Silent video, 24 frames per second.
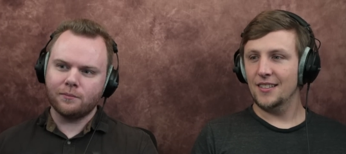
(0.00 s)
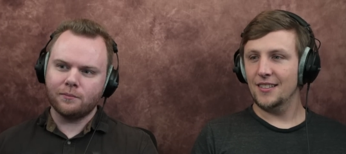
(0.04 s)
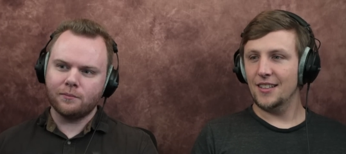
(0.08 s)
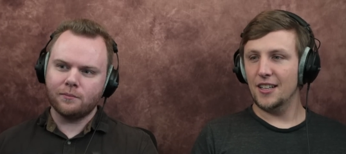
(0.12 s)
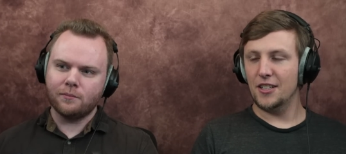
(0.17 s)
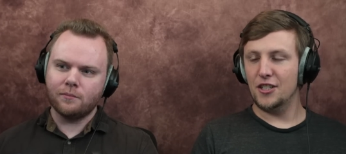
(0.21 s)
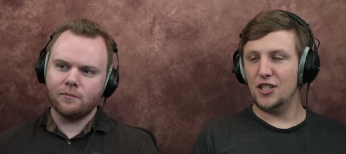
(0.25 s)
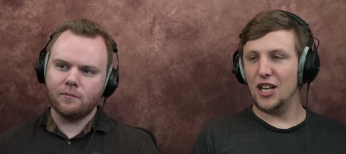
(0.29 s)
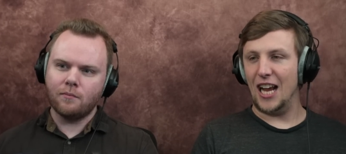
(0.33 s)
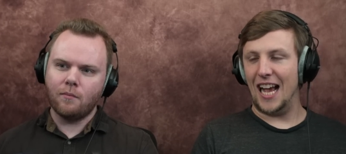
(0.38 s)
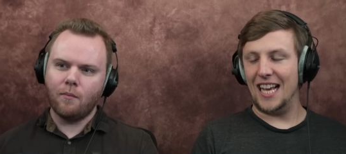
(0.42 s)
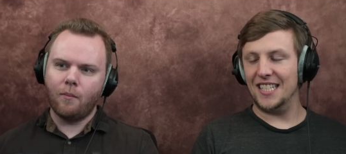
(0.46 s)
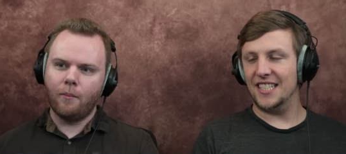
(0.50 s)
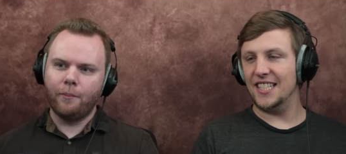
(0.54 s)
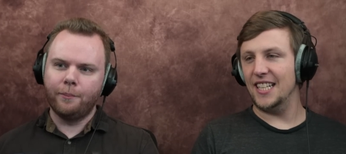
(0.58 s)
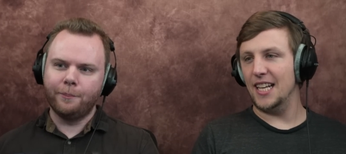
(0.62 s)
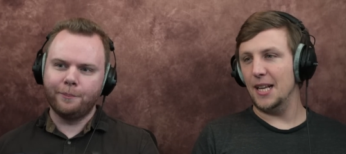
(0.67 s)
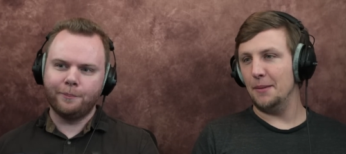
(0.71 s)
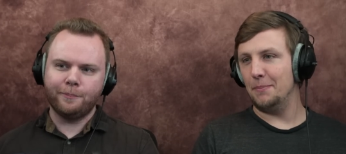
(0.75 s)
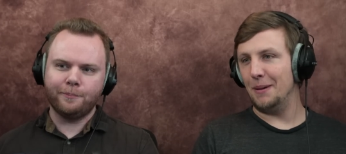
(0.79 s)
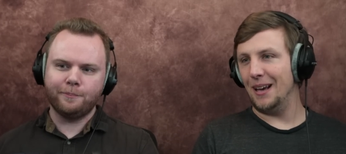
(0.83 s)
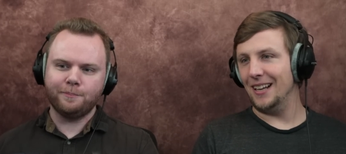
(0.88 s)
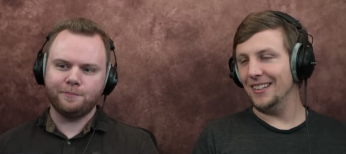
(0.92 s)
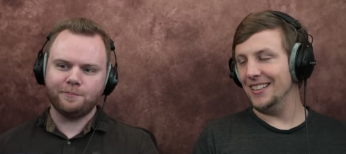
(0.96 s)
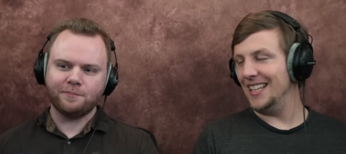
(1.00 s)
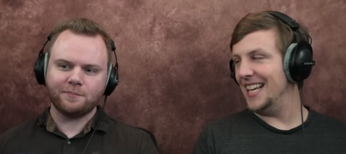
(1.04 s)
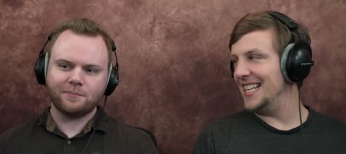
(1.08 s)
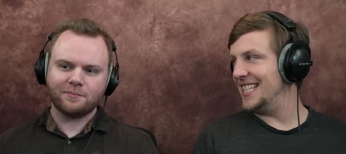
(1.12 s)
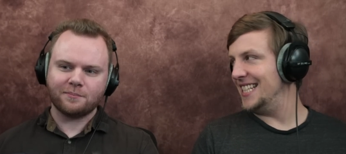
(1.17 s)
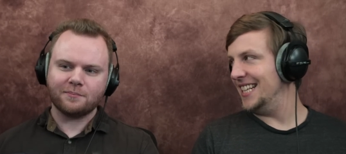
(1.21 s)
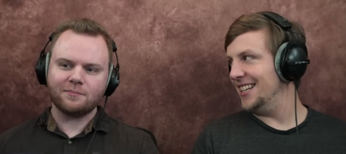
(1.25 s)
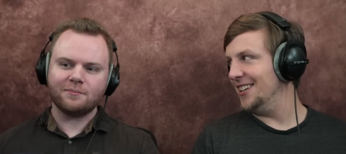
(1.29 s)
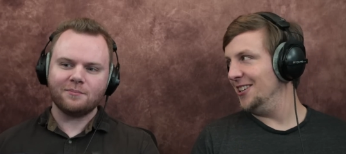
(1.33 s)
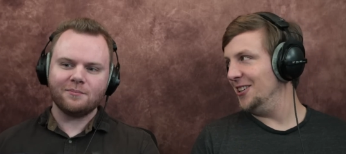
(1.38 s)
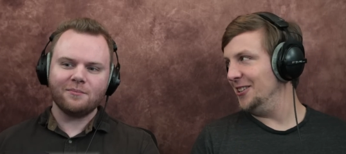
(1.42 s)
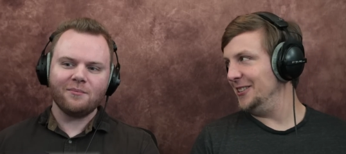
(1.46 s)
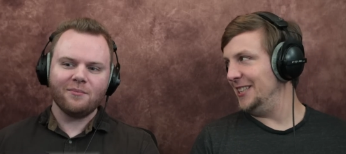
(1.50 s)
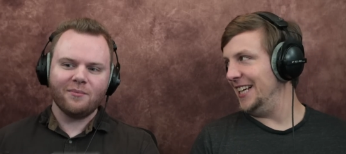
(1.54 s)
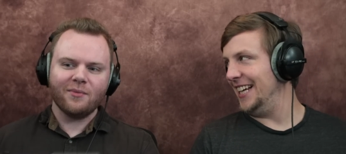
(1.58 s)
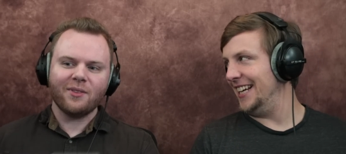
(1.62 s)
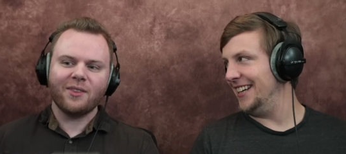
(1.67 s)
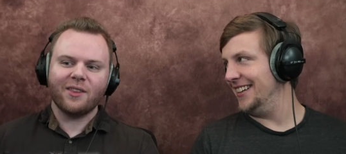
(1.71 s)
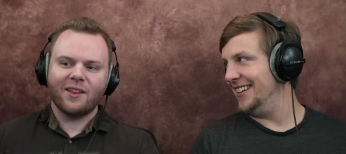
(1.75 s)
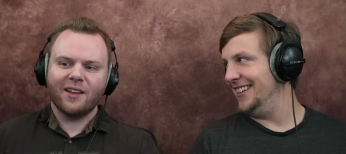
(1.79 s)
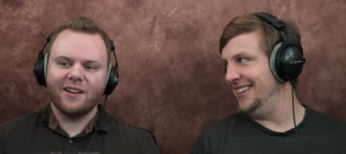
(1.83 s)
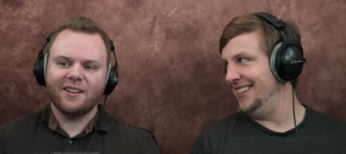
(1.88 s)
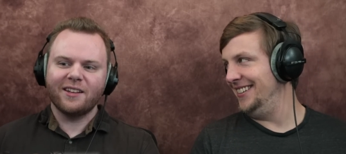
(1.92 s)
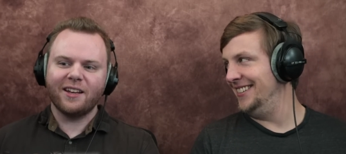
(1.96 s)
Speaker 1: The chastity belt isn't holding!
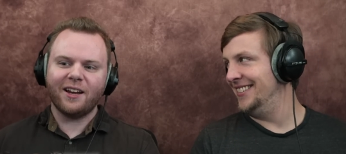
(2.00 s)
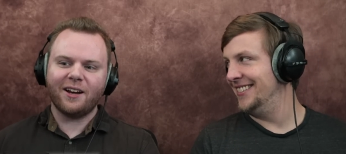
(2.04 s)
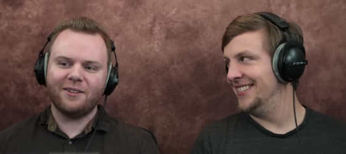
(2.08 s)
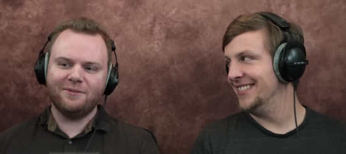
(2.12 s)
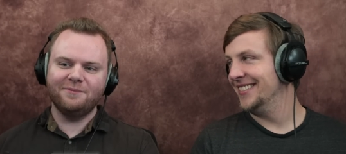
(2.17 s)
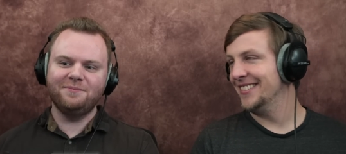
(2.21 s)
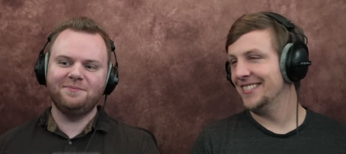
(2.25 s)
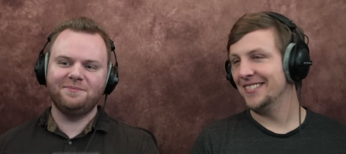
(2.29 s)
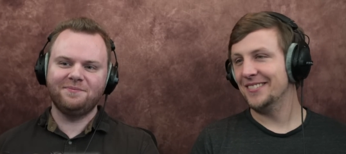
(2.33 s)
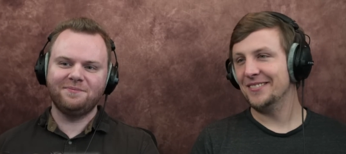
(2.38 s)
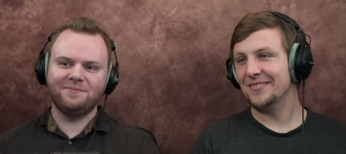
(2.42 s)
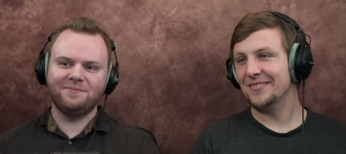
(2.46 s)
Yeah.